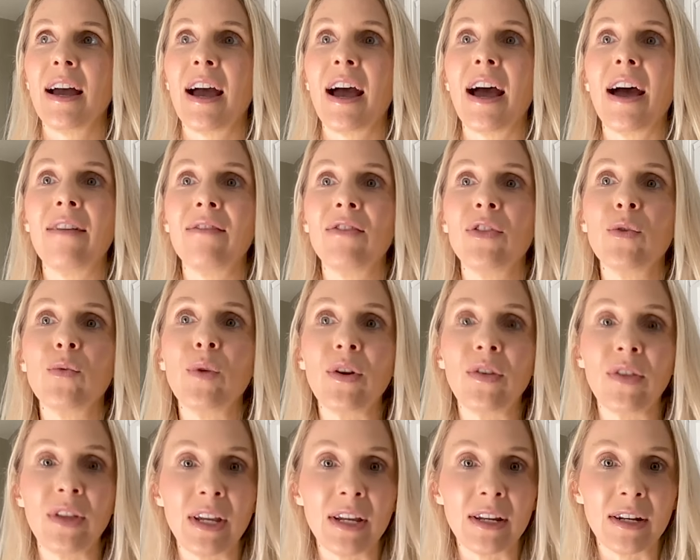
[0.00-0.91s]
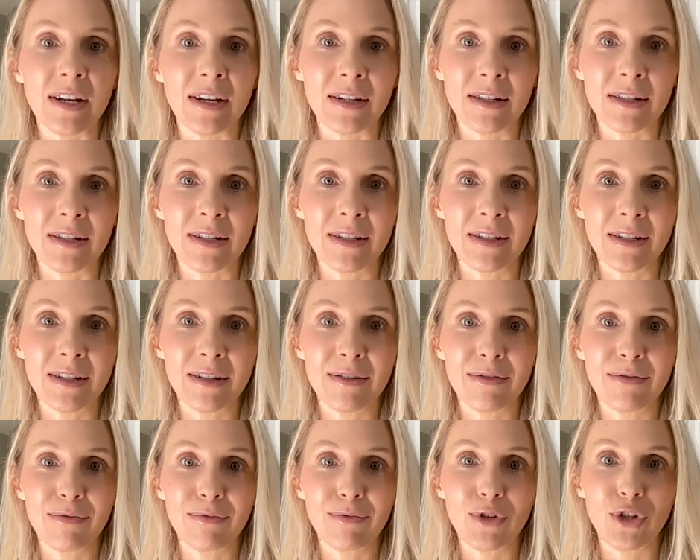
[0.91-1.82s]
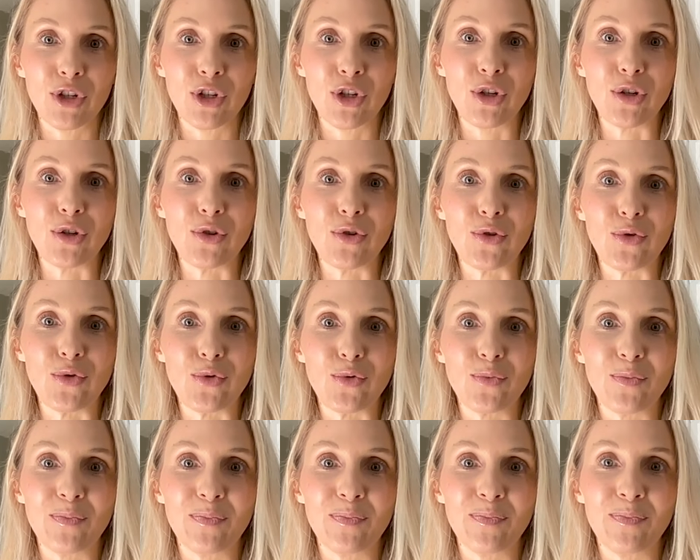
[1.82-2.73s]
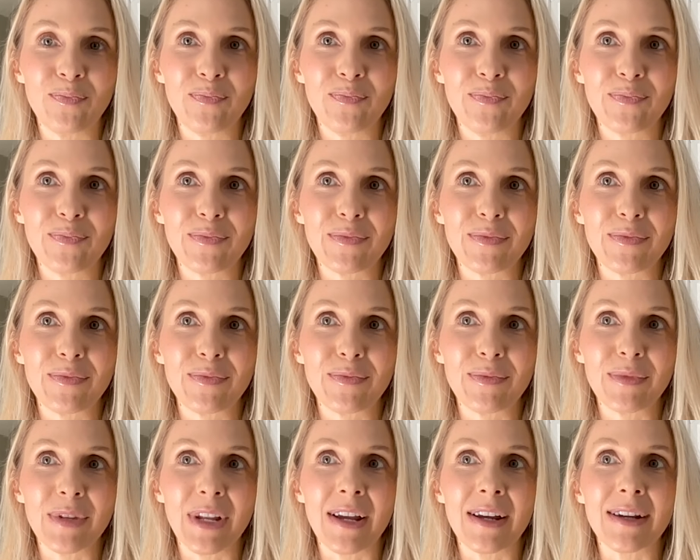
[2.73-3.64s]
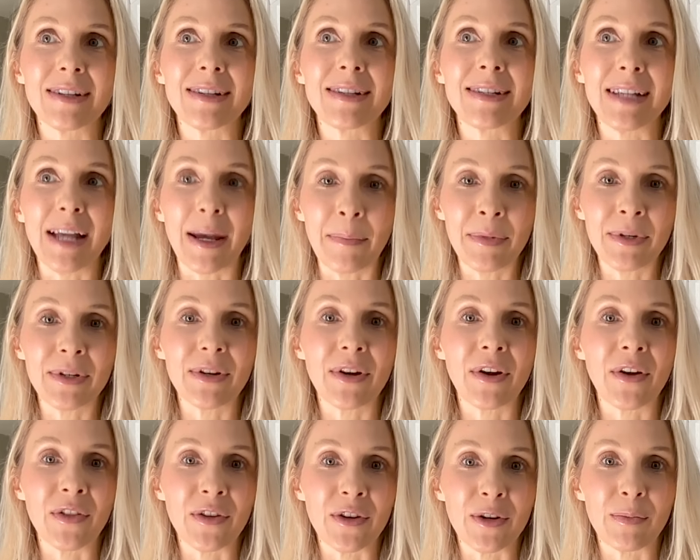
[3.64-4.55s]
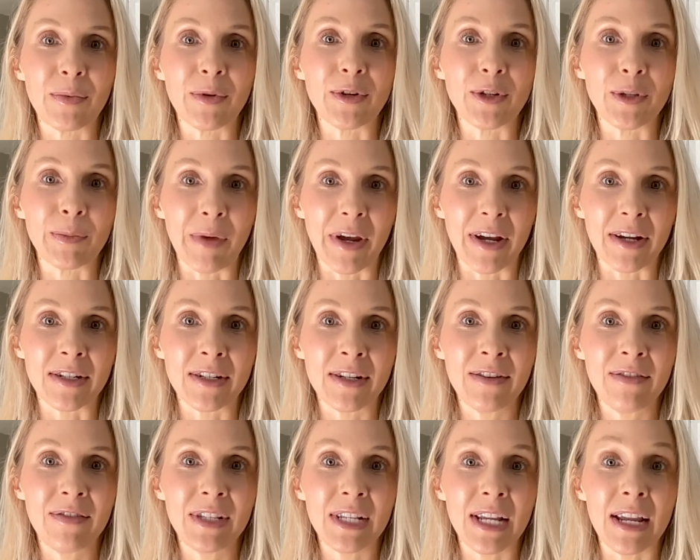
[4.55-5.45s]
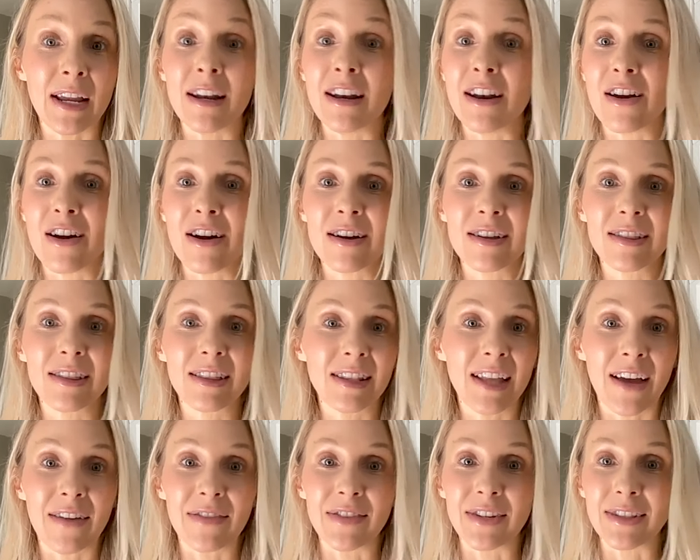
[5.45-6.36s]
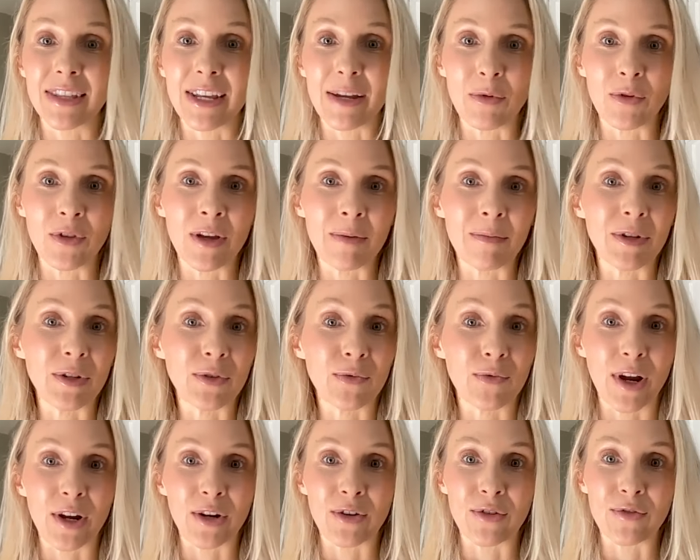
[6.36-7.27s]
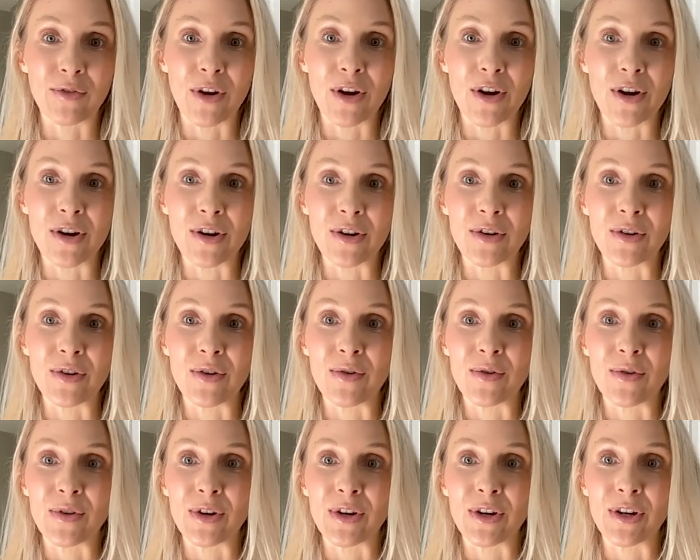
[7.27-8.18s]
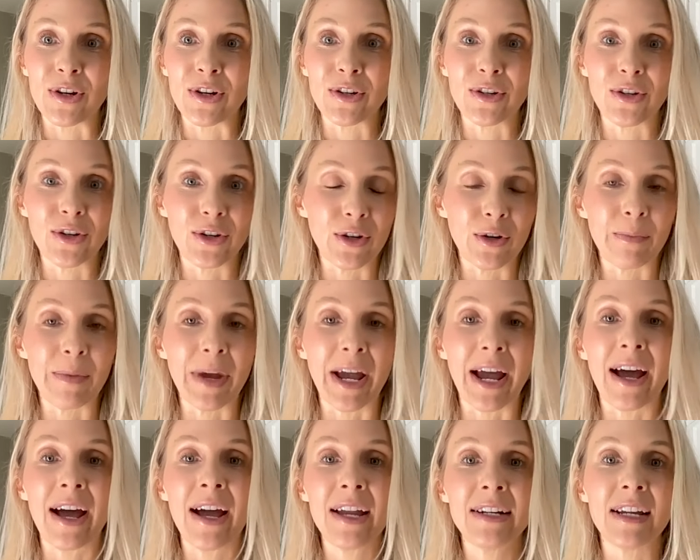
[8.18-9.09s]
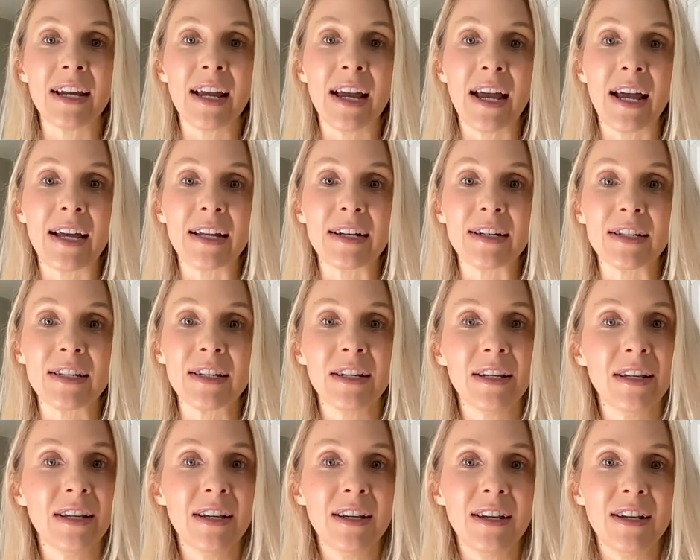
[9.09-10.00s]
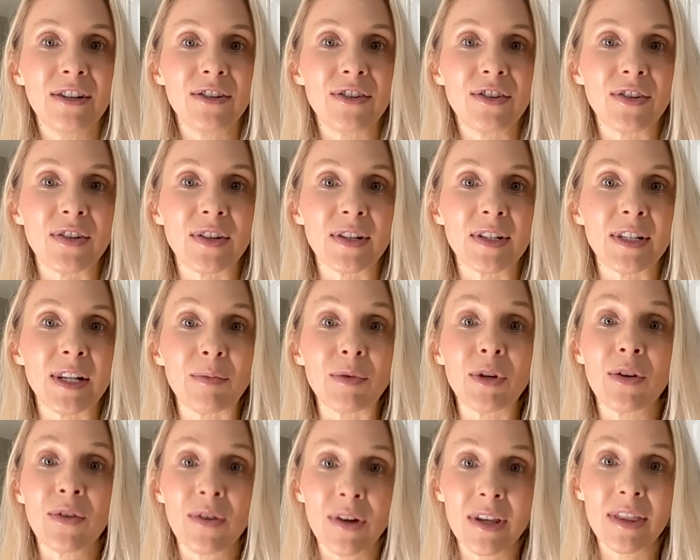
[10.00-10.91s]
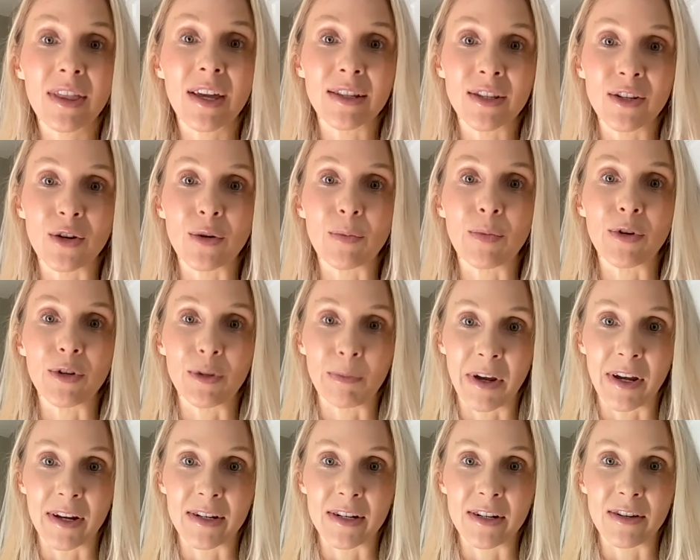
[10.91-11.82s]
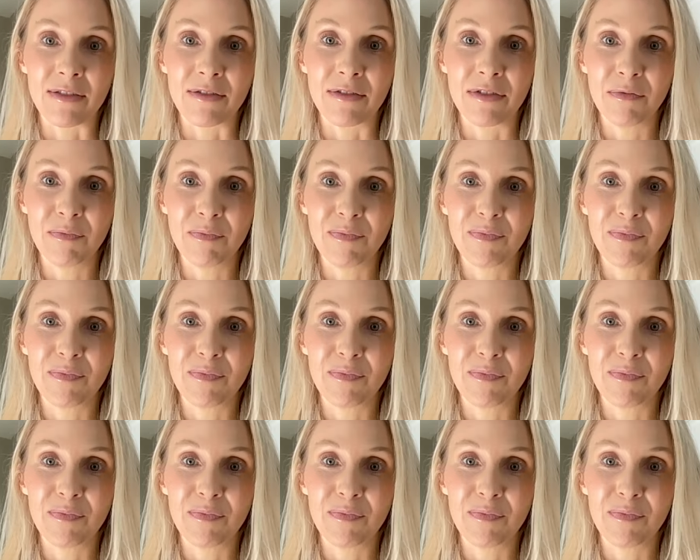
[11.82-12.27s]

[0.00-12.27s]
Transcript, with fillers: have the willingness to accept other perspectives and not have to label them as right or wrong or good or bad and just accept okay that's your perspective